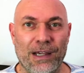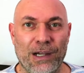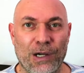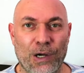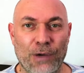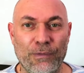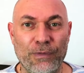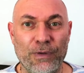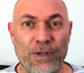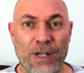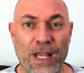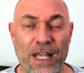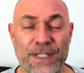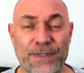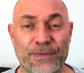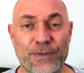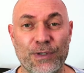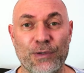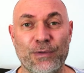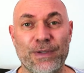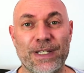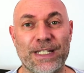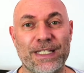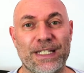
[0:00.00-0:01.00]
Over the last
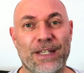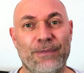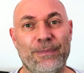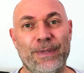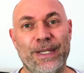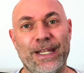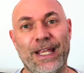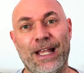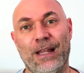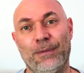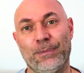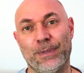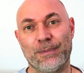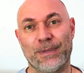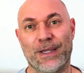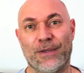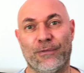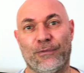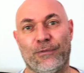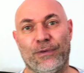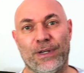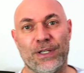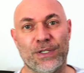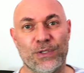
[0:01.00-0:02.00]
few weeks, I've been helping my
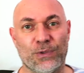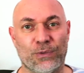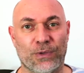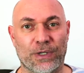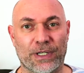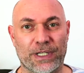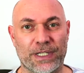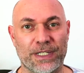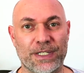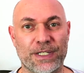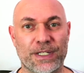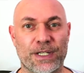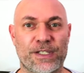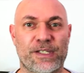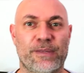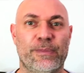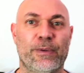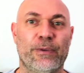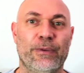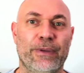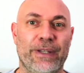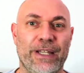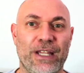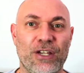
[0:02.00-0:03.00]
friends who work in
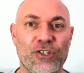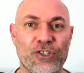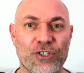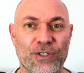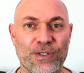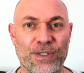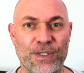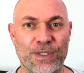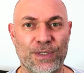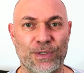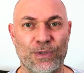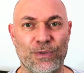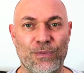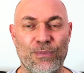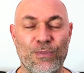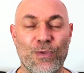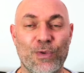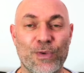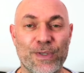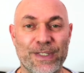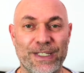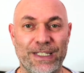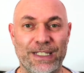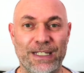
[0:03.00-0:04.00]
customer relations, so
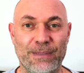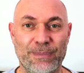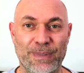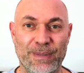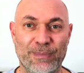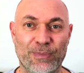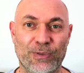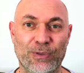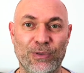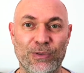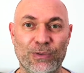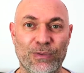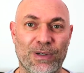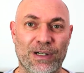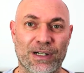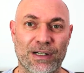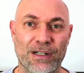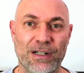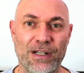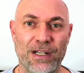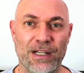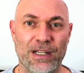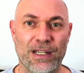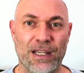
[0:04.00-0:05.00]
mostly people who
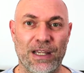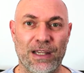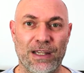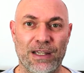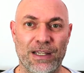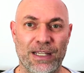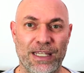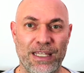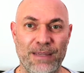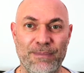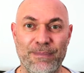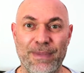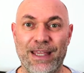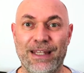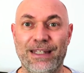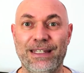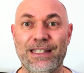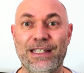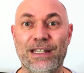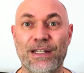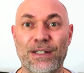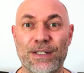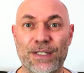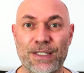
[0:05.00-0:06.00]
are
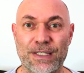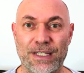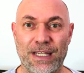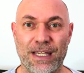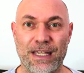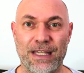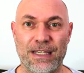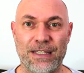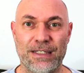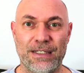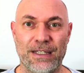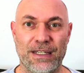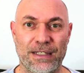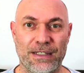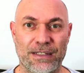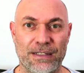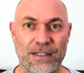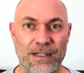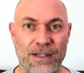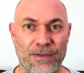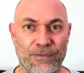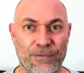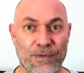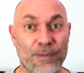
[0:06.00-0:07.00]
emailing us, and then
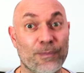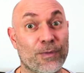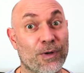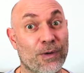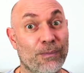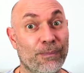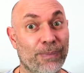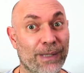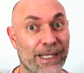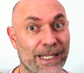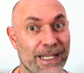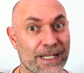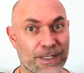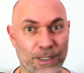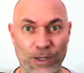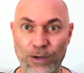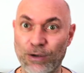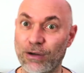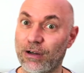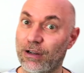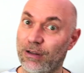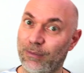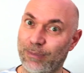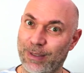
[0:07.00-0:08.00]
from complaints
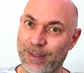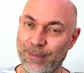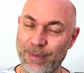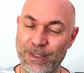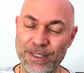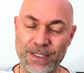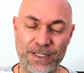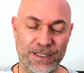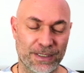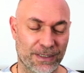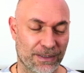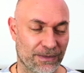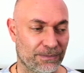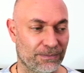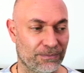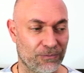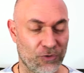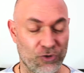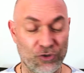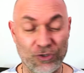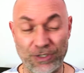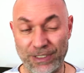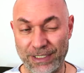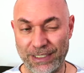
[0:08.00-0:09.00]
or compliments,
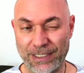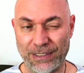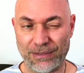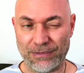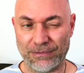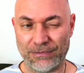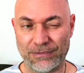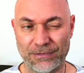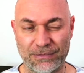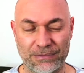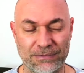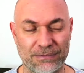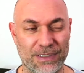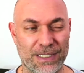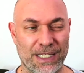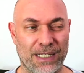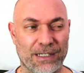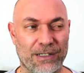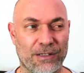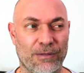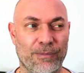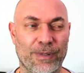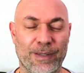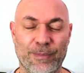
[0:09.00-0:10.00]
usually they don't
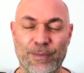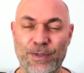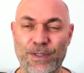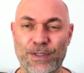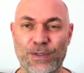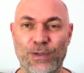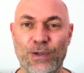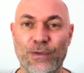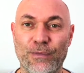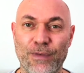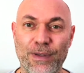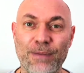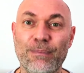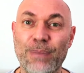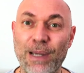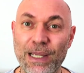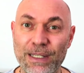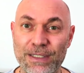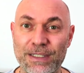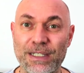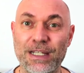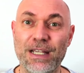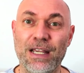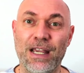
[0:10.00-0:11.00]
send compliments so often,
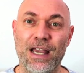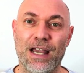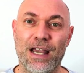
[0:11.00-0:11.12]
but